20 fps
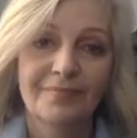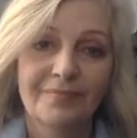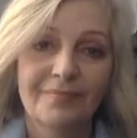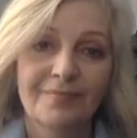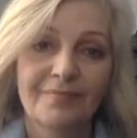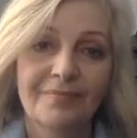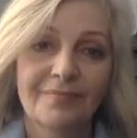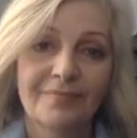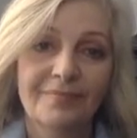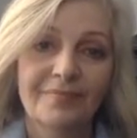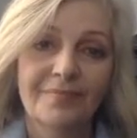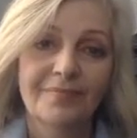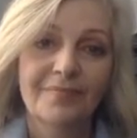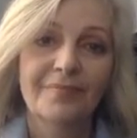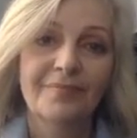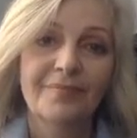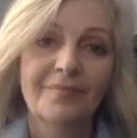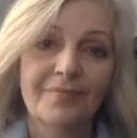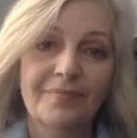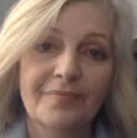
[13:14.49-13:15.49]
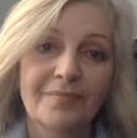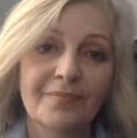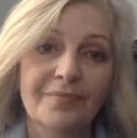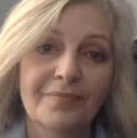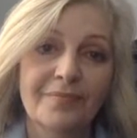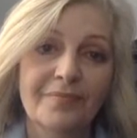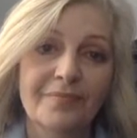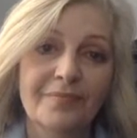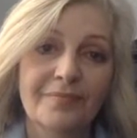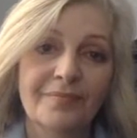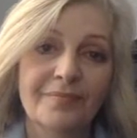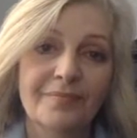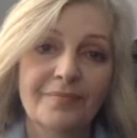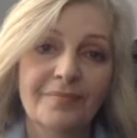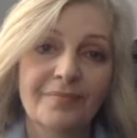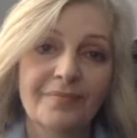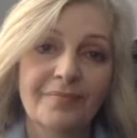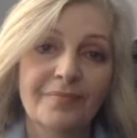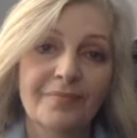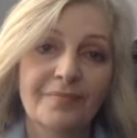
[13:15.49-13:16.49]

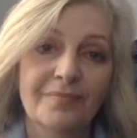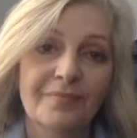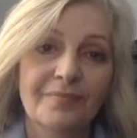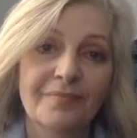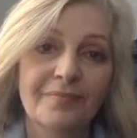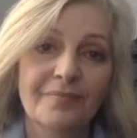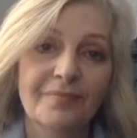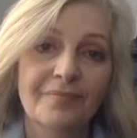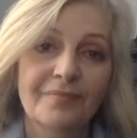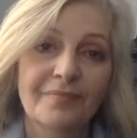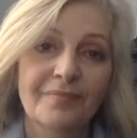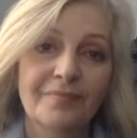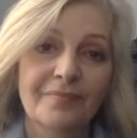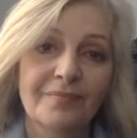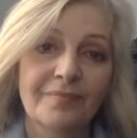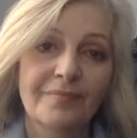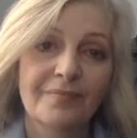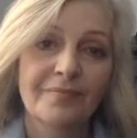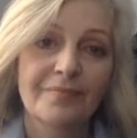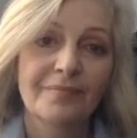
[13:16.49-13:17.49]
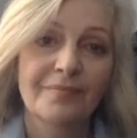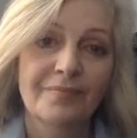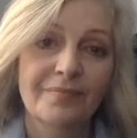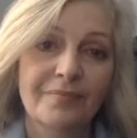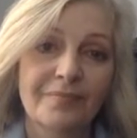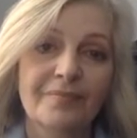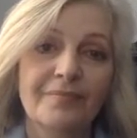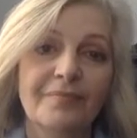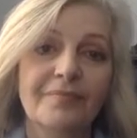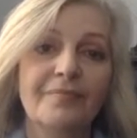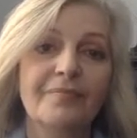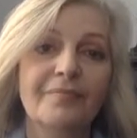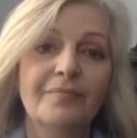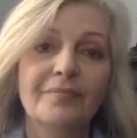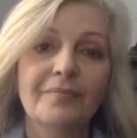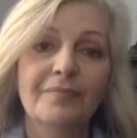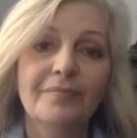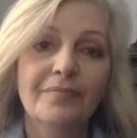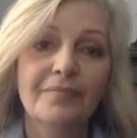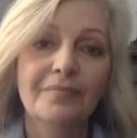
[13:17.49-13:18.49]

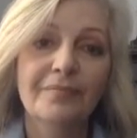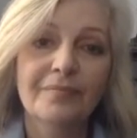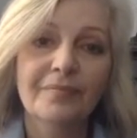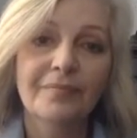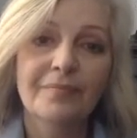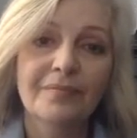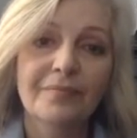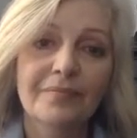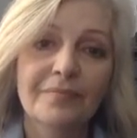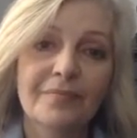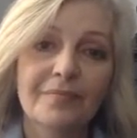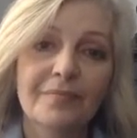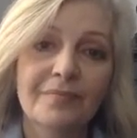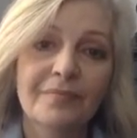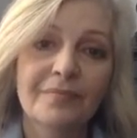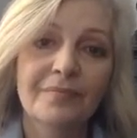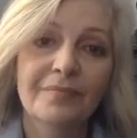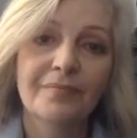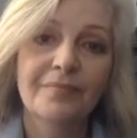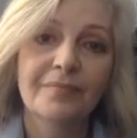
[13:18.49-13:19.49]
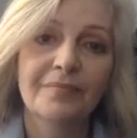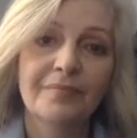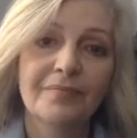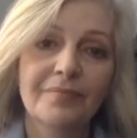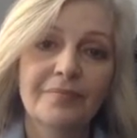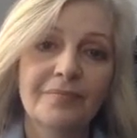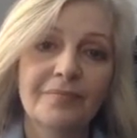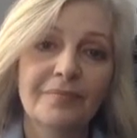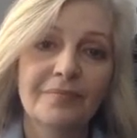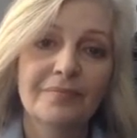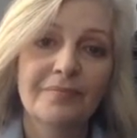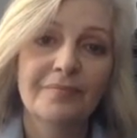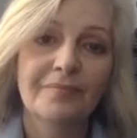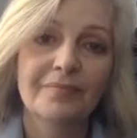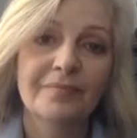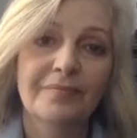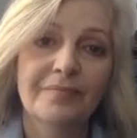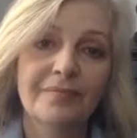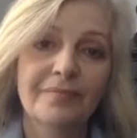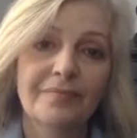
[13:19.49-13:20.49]

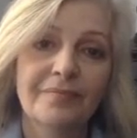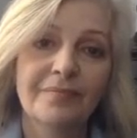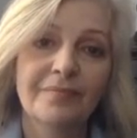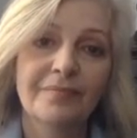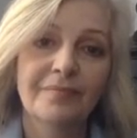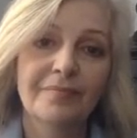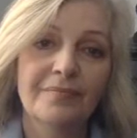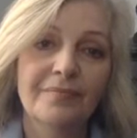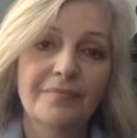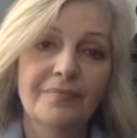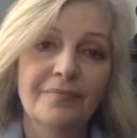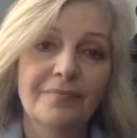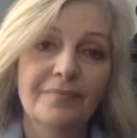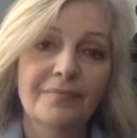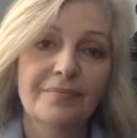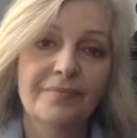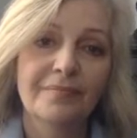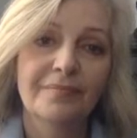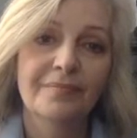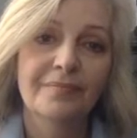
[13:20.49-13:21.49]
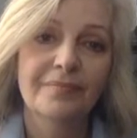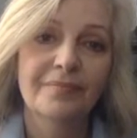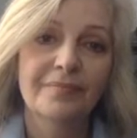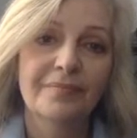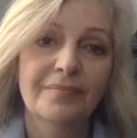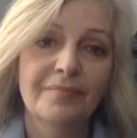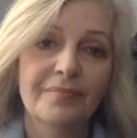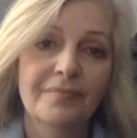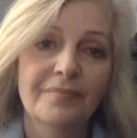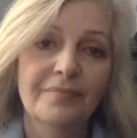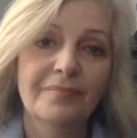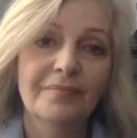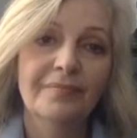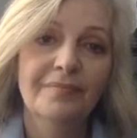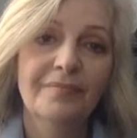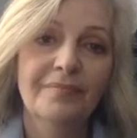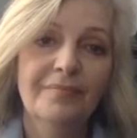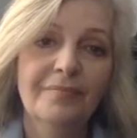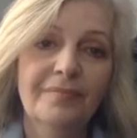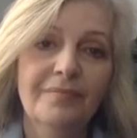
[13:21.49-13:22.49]
This person isn't speaking.